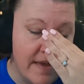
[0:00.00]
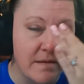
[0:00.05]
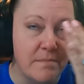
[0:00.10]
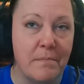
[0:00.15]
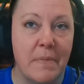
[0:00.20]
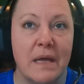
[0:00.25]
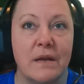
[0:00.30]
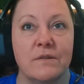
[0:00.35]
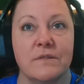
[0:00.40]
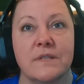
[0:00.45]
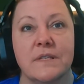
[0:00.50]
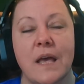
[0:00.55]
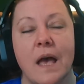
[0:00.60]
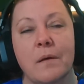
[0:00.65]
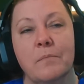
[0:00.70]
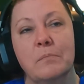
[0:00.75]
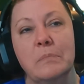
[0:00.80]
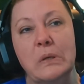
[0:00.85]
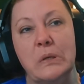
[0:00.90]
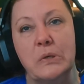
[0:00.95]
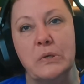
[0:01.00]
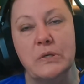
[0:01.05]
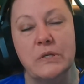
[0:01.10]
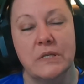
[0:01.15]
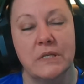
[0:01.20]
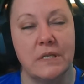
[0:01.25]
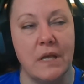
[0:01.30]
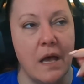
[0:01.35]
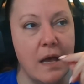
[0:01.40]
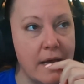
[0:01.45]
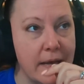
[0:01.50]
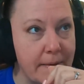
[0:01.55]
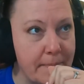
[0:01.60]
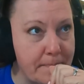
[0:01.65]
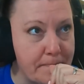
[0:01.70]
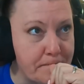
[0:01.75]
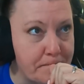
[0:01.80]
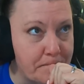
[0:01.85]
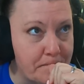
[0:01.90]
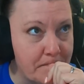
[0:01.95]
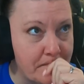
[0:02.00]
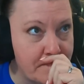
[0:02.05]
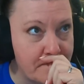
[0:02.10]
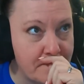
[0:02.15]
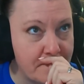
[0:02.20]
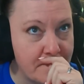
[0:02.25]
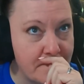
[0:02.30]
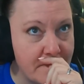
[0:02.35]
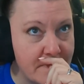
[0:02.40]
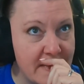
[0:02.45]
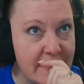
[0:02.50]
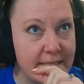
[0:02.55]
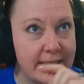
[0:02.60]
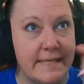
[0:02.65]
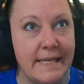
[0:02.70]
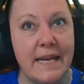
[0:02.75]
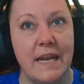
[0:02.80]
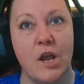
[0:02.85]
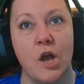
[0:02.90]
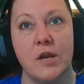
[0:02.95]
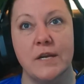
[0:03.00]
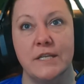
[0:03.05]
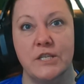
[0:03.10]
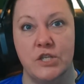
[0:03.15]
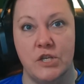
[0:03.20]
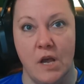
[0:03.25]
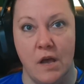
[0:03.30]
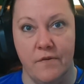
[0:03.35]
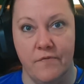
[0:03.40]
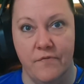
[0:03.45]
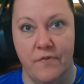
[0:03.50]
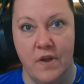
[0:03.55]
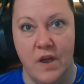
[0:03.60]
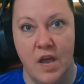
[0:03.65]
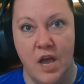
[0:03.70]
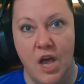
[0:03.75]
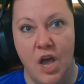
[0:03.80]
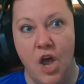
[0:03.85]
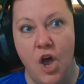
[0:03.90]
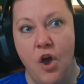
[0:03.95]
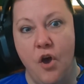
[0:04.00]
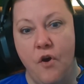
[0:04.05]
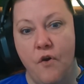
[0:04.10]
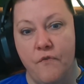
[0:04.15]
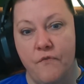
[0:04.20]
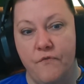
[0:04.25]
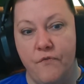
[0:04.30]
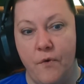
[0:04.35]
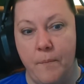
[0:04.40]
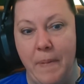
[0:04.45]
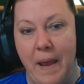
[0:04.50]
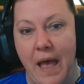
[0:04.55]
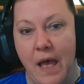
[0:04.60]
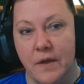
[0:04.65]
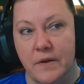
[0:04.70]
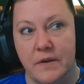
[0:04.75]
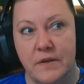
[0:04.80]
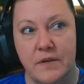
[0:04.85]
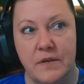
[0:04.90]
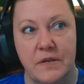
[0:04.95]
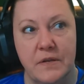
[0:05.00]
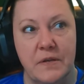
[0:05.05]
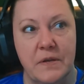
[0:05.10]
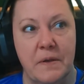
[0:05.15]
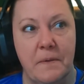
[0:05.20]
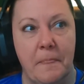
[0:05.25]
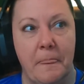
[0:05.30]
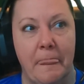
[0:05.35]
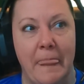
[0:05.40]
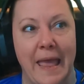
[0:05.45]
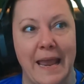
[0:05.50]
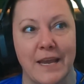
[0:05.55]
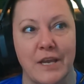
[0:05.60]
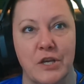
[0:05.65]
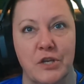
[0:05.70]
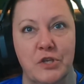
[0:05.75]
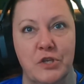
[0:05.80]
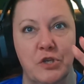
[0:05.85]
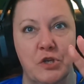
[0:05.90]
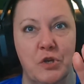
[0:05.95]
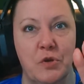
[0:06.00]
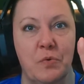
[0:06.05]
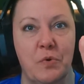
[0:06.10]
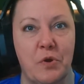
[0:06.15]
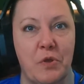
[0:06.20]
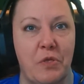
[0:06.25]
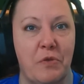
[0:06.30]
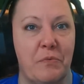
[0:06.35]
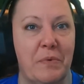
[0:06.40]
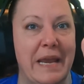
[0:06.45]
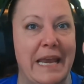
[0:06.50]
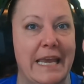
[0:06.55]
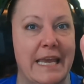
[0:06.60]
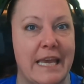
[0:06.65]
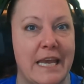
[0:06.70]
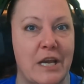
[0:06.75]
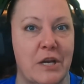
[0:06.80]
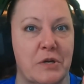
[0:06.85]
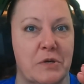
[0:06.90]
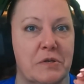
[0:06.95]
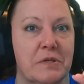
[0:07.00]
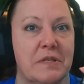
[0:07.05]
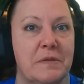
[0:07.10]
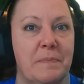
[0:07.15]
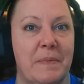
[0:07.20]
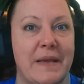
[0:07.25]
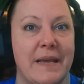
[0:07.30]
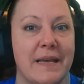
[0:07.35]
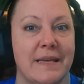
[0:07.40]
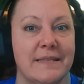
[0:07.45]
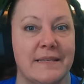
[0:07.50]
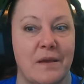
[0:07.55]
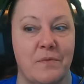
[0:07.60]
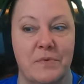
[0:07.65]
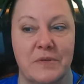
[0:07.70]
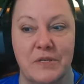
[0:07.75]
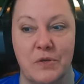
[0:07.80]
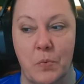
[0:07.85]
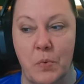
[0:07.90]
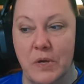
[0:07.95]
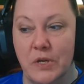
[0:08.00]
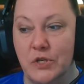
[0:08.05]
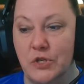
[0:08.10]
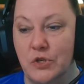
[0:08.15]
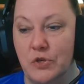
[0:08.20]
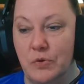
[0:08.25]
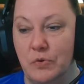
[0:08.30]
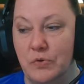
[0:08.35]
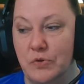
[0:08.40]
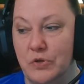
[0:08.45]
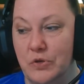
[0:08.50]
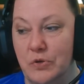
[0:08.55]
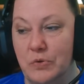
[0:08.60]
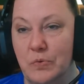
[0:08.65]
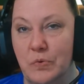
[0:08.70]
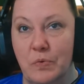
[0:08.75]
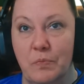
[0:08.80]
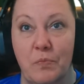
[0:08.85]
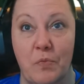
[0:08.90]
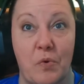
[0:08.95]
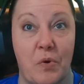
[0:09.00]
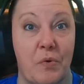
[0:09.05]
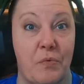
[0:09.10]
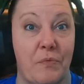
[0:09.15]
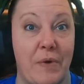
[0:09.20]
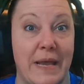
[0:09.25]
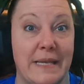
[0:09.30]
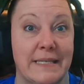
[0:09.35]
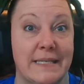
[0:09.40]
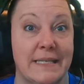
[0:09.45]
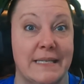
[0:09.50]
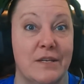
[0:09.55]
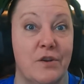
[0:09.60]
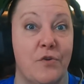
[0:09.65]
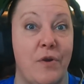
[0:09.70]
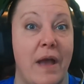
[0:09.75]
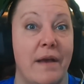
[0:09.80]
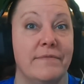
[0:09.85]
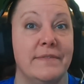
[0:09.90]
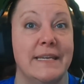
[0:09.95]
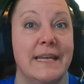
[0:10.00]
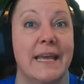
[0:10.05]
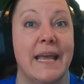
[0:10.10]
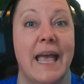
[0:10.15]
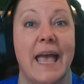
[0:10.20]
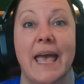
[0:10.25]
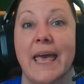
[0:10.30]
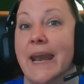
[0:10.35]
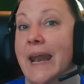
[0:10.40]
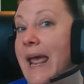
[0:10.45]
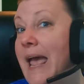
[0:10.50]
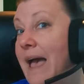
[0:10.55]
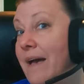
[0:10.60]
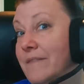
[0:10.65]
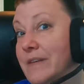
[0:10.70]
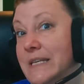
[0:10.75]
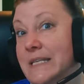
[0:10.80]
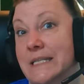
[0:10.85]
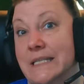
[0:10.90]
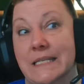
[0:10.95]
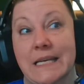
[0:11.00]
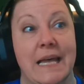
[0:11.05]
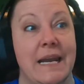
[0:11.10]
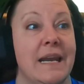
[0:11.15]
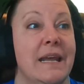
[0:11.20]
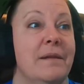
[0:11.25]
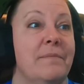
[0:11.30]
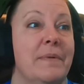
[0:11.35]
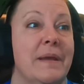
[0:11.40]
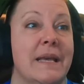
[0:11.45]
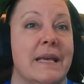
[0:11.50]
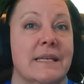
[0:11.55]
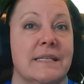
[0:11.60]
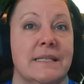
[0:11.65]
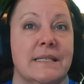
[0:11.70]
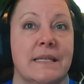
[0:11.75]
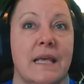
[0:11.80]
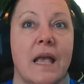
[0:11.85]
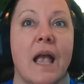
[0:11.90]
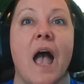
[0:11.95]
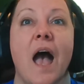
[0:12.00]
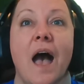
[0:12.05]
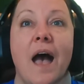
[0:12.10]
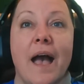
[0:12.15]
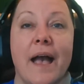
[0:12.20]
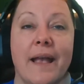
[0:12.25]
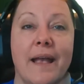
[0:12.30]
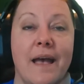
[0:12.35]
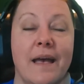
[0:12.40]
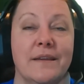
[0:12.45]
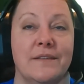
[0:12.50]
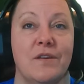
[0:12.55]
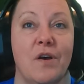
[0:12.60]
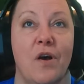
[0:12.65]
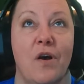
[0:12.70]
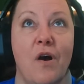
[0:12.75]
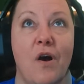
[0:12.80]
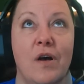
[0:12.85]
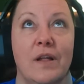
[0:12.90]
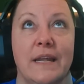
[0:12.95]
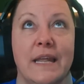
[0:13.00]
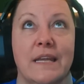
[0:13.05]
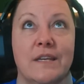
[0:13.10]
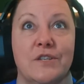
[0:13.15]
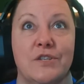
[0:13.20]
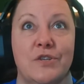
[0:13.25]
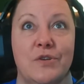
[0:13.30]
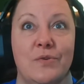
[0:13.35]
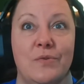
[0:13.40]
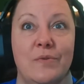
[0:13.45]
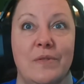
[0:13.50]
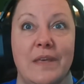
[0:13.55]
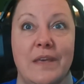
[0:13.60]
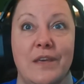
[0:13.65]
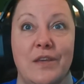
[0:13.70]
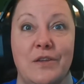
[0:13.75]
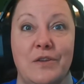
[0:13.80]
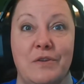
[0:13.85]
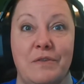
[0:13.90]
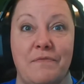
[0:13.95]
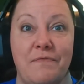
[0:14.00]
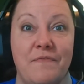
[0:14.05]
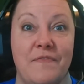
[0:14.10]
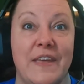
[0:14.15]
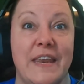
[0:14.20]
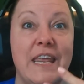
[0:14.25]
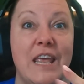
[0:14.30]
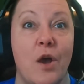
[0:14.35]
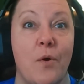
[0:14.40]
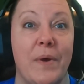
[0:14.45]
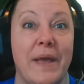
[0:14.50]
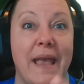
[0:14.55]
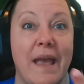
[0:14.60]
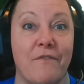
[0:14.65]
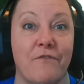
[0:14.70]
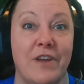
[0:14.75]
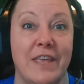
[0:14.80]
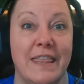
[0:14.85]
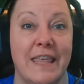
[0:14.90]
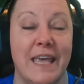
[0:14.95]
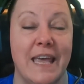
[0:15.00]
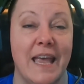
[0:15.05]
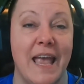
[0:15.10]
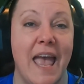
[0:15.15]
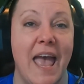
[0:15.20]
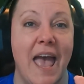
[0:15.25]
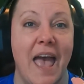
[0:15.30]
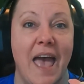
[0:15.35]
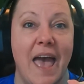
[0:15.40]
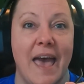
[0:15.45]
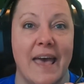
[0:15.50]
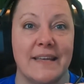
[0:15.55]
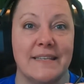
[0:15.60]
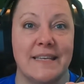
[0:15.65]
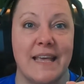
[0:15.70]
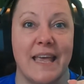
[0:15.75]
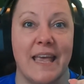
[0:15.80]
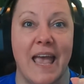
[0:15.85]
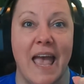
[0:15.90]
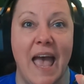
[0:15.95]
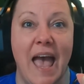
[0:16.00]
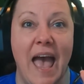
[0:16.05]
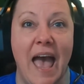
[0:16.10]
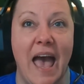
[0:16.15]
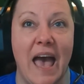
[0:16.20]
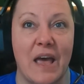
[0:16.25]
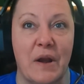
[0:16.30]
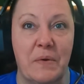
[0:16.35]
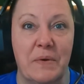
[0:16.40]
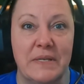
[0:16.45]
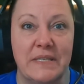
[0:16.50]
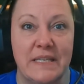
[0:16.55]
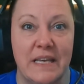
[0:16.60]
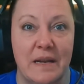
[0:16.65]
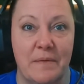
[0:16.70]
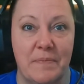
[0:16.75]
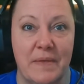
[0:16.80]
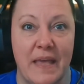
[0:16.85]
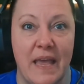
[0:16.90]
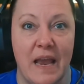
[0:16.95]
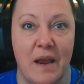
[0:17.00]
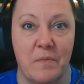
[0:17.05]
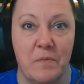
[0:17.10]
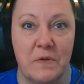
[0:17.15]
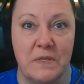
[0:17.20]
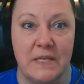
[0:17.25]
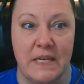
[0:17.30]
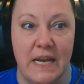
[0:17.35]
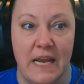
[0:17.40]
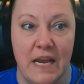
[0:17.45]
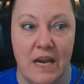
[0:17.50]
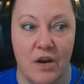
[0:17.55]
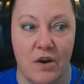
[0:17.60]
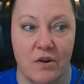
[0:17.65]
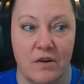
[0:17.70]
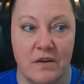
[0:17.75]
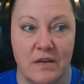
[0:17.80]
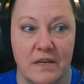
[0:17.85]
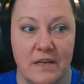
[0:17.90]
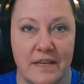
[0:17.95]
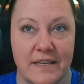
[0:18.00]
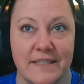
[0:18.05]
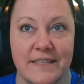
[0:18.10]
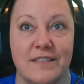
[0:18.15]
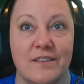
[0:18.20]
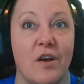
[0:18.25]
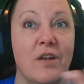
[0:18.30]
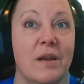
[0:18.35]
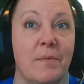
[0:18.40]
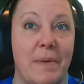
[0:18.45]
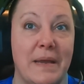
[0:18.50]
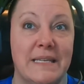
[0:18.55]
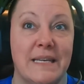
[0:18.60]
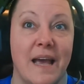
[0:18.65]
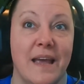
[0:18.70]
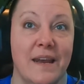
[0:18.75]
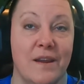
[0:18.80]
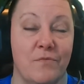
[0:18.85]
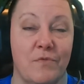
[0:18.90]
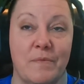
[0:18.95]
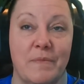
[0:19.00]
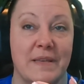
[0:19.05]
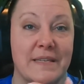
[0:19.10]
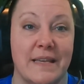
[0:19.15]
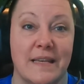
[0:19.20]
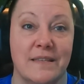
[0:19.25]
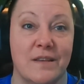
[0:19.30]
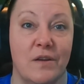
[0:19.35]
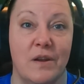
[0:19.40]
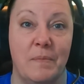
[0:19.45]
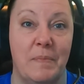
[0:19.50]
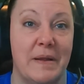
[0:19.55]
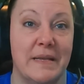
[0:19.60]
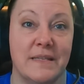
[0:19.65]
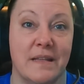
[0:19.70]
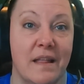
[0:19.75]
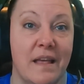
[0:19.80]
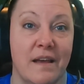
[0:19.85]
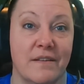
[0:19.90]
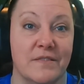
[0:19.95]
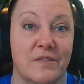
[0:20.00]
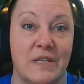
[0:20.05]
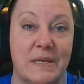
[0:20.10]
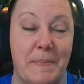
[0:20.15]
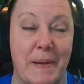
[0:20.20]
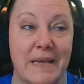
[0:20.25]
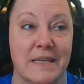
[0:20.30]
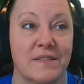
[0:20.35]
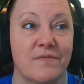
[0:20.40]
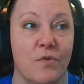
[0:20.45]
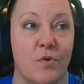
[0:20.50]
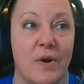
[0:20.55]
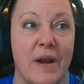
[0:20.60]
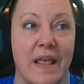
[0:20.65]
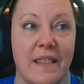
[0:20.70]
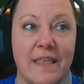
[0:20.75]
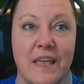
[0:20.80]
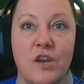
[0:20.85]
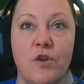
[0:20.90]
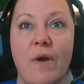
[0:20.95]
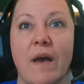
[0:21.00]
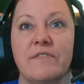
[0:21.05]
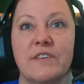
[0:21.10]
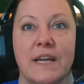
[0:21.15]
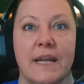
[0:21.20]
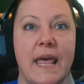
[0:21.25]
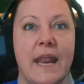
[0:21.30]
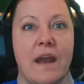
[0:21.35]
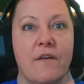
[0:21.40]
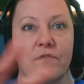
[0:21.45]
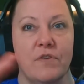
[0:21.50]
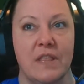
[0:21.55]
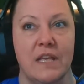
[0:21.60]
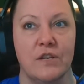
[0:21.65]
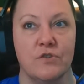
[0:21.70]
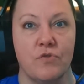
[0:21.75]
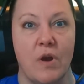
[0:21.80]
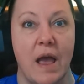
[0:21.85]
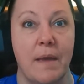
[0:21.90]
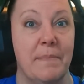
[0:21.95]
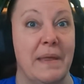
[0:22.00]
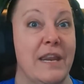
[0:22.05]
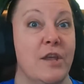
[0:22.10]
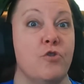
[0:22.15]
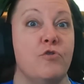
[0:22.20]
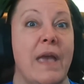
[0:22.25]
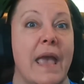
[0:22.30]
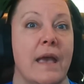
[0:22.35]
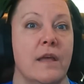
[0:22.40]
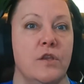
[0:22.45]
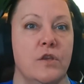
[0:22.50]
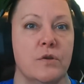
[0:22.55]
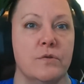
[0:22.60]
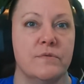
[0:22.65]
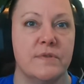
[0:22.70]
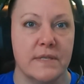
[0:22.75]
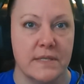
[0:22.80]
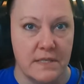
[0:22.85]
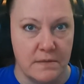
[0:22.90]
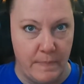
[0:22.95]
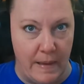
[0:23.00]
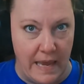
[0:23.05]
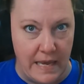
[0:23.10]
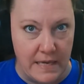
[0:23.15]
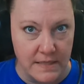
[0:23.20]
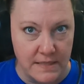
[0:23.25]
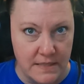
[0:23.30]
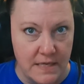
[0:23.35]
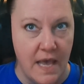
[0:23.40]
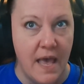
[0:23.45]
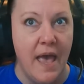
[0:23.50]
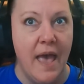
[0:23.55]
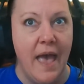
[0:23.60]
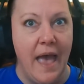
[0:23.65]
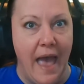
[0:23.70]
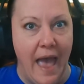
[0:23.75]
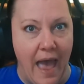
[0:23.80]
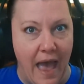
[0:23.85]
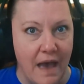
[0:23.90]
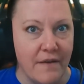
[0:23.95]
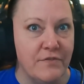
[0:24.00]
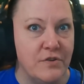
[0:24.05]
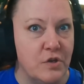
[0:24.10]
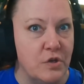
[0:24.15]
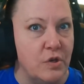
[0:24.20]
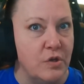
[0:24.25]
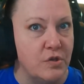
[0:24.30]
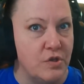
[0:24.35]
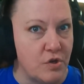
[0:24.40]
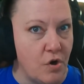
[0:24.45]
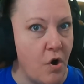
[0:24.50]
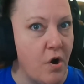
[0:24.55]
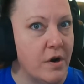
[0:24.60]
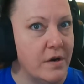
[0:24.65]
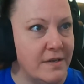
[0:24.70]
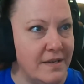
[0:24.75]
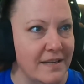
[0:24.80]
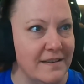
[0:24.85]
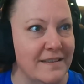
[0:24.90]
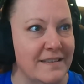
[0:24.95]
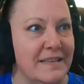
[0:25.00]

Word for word: metal tumblers sitting on a shelf for about like 2 or 3 years, because I was going to do more resin crafting, and I haven't done it because it's like I got all into the videoing everything, and it's like, how do I set up the cameras in here? because it's all in my dining room, because that's the only place I'll have space for it. And then you have to let everything dry, meaning you can't use the space after you start.